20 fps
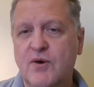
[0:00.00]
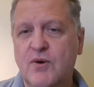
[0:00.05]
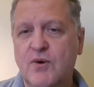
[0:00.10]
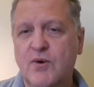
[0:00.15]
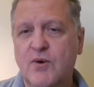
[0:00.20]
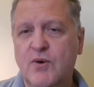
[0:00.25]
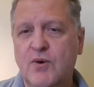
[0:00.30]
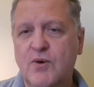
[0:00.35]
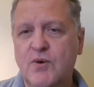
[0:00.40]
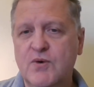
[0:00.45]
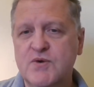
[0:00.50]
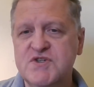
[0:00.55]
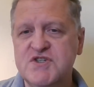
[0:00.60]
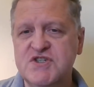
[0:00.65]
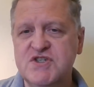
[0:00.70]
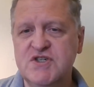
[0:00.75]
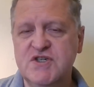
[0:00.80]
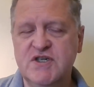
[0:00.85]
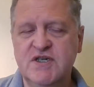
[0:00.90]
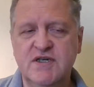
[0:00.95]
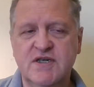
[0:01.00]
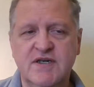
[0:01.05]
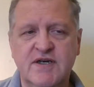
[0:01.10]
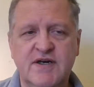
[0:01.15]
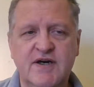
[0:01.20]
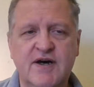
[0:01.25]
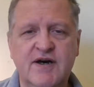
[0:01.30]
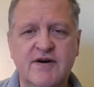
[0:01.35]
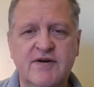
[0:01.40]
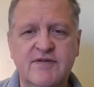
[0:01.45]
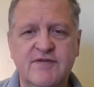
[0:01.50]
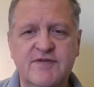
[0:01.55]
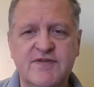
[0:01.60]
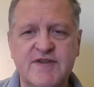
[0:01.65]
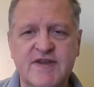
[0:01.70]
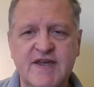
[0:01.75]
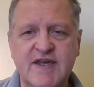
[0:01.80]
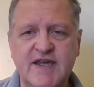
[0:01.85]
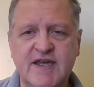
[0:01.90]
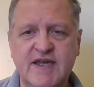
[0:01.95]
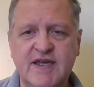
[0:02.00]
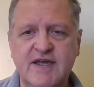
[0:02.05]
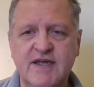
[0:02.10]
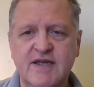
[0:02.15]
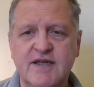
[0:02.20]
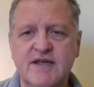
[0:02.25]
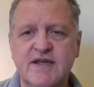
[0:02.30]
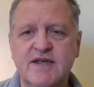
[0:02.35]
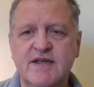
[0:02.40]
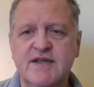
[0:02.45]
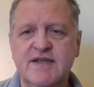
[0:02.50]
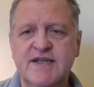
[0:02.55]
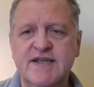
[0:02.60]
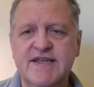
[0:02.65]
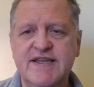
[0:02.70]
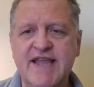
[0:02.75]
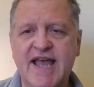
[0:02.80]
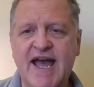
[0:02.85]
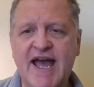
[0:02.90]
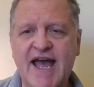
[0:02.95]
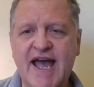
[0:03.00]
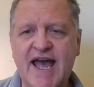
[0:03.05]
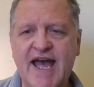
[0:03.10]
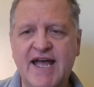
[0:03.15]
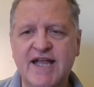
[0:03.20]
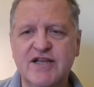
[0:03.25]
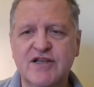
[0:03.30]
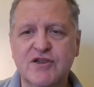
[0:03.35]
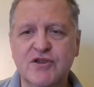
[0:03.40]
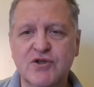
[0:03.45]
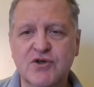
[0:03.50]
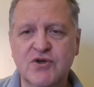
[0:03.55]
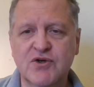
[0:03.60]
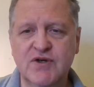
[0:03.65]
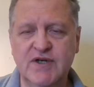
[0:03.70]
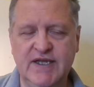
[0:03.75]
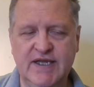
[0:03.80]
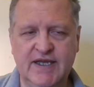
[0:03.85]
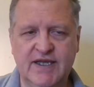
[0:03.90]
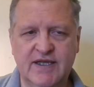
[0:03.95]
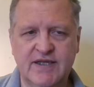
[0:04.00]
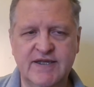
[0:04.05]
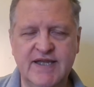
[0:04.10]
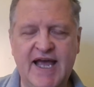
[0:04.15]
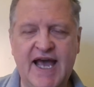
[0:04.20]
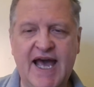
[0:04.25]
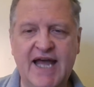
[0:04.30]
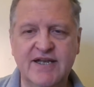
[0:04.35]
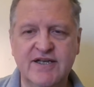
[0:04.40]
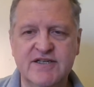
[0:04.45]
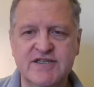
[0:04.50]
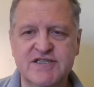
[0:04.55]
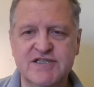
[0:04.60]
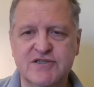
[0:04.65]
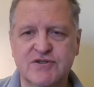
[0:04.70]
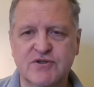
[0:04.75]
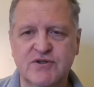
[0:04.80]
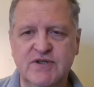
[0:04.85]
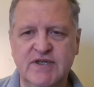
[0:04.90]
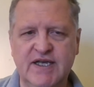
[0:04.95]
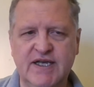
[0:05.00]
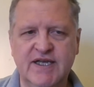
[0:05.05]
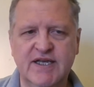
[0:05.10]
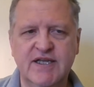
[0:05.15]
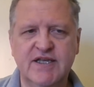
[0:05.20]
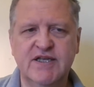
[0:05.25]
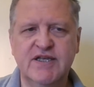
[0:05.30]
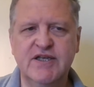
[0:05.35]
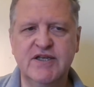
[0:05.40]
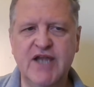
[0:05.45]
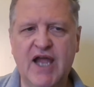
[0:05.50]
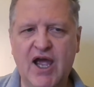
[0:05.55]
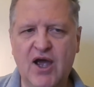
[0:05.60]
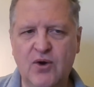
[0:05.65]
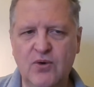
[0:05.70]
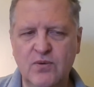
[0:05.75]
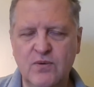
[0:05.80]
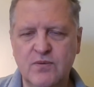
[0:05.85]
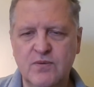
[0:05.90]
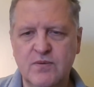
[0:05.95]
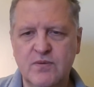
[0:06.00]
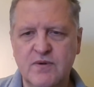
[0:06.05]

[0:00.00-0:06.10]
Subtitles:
hoje of the not learning, not us learning, não